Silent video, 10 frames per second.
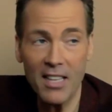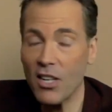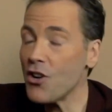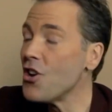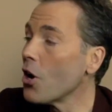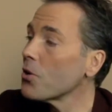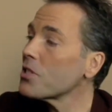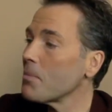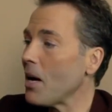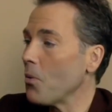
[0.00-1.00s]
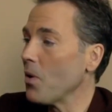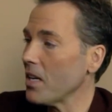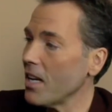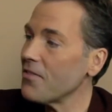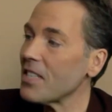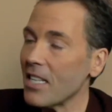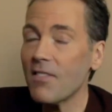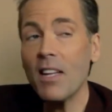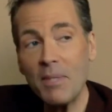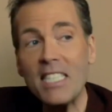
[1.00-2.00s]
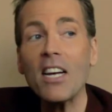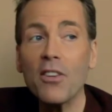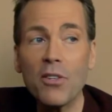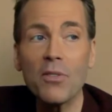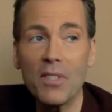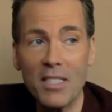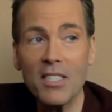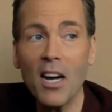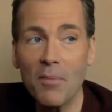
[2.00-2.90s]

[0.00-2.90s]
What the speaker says: out there knows about One Life to Live, let me tell you that